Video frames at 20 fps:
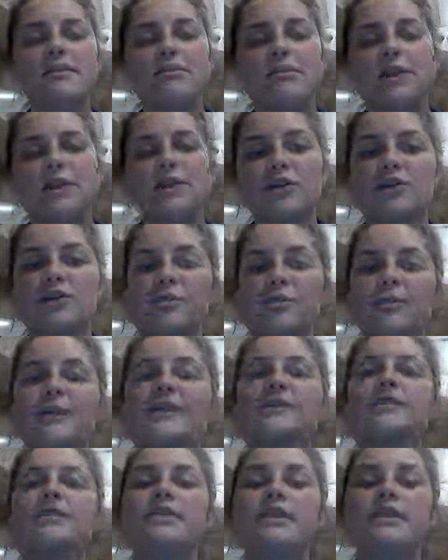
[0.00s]
which also
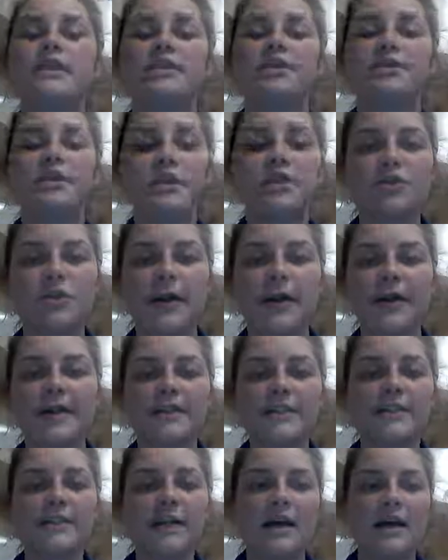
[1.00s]
plays into the student
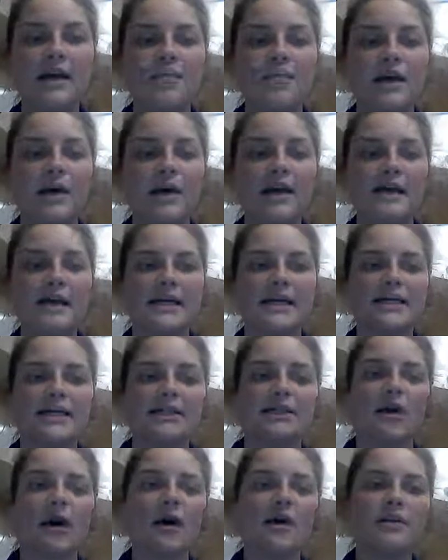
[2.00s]
choice. But it's
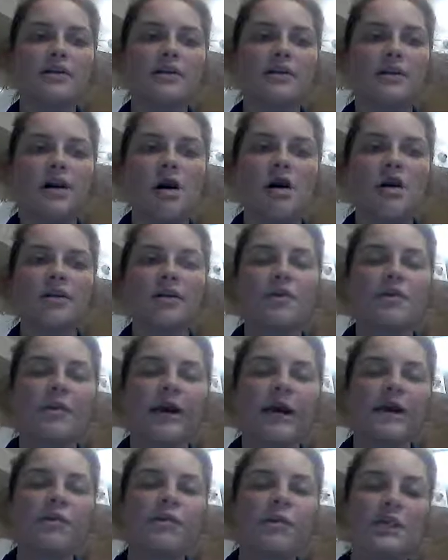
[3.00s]
not all the
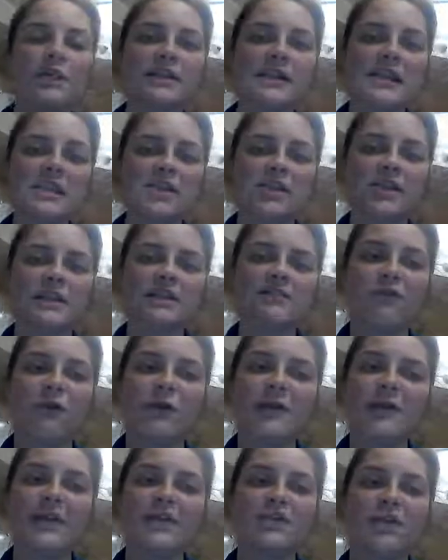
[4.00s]
way where the teacher is
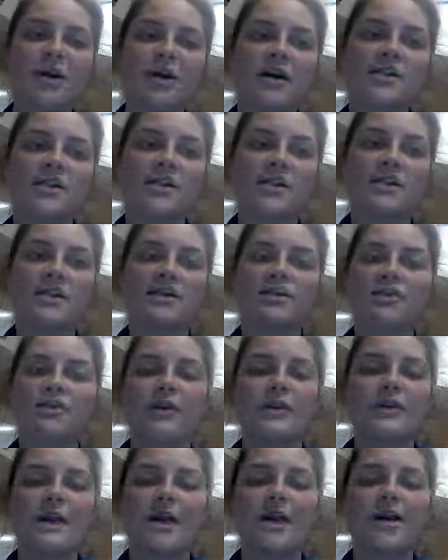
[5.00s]
fully in charge to the
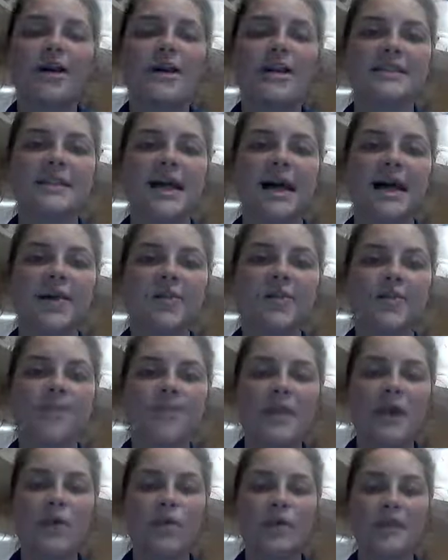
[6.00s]
authoritarian side,
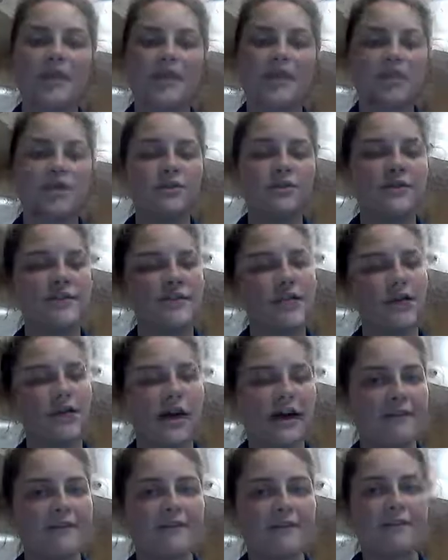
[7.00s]
where the students still
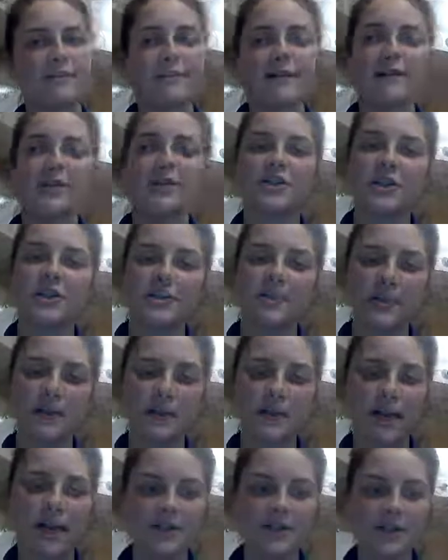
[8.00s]
have some leadership in the
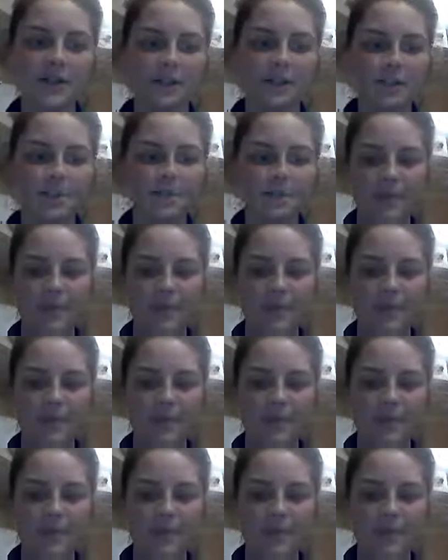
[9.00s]
classroom.